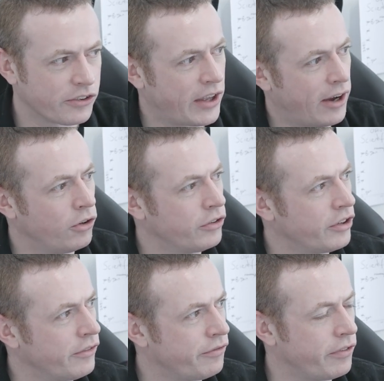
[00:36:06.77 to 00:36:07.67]
So that
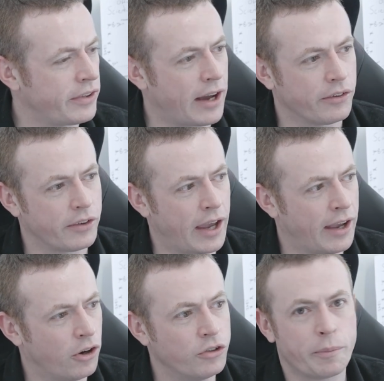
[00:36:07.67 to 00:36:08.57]
hundred and that
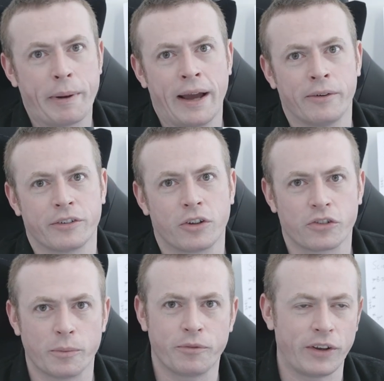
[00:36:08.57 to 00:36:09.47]
uh, hundred pound of
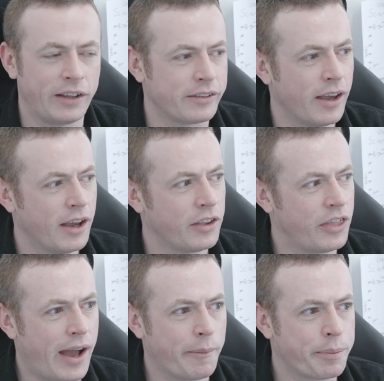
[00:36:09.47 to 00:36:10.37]
custom fees,
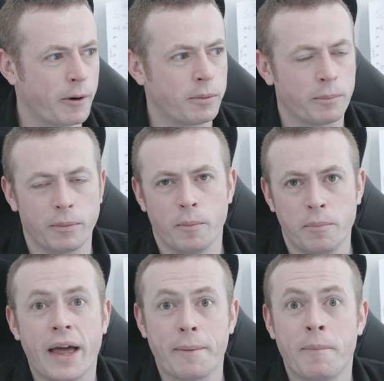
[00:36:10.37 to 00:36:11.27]
that
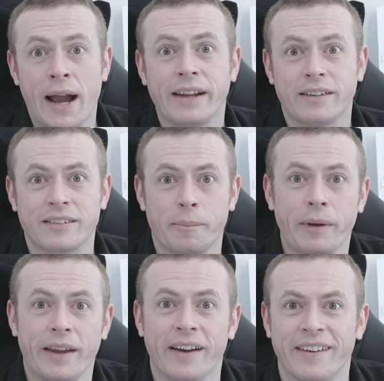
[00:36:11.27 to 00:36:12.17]
probably that might
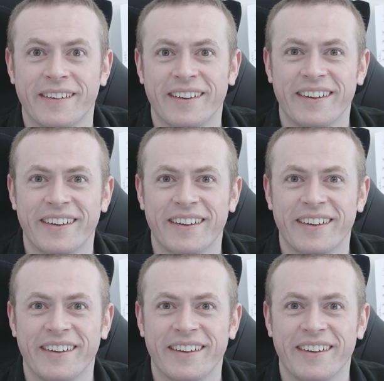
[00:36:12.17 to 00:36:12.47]
disappear,